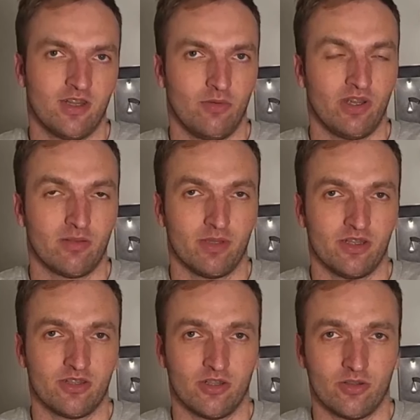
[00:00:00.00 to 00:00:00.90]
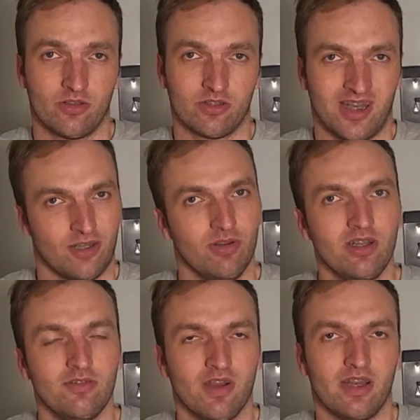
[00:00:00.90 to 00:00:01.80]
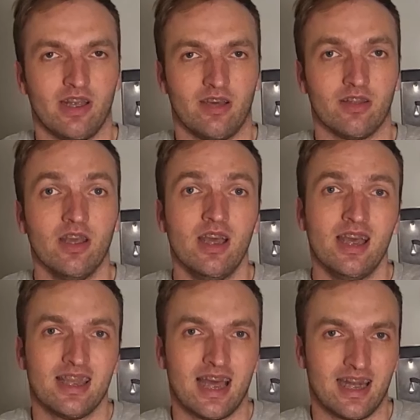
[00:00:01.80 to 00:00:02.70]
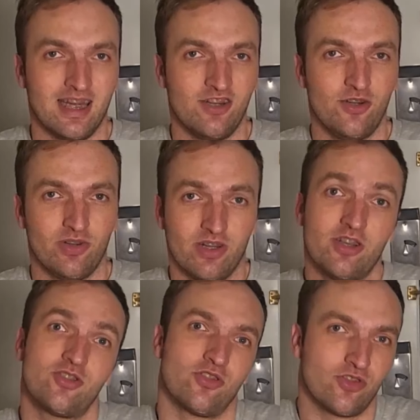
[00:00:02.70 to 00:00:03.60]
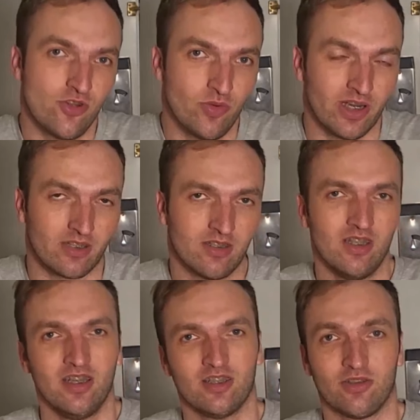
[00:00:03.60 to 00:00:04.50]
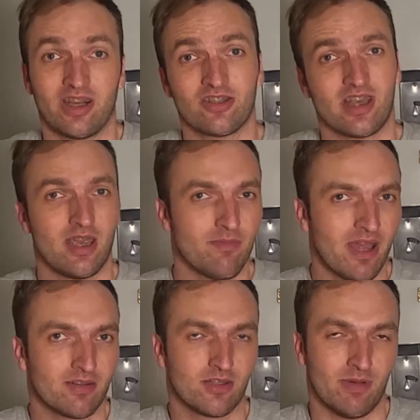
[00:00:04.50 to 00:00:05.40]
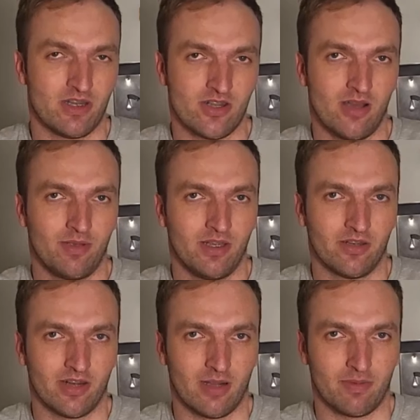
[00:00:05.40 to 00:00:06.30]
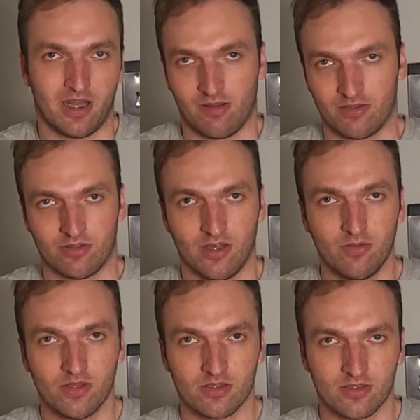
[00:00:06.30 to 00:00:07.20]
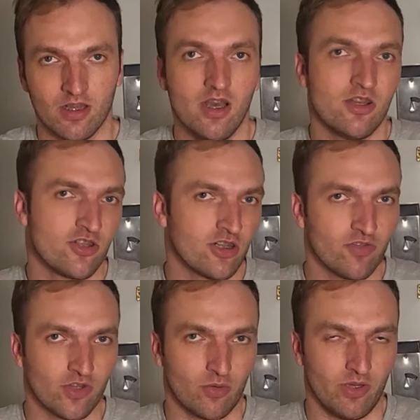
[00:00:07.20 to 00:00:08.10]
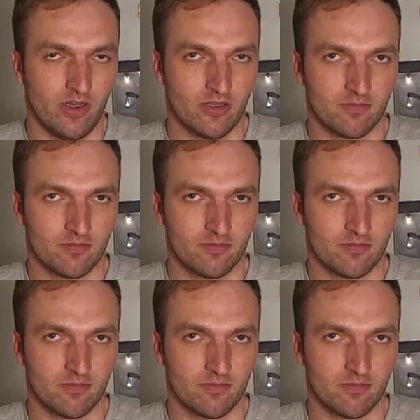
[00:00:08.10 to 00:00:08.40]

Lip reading: that week of military orders, I quickly found out that I needed to do an additional 2 weeks. So I actually came back to my job here at Palo Alto Networks just for a week.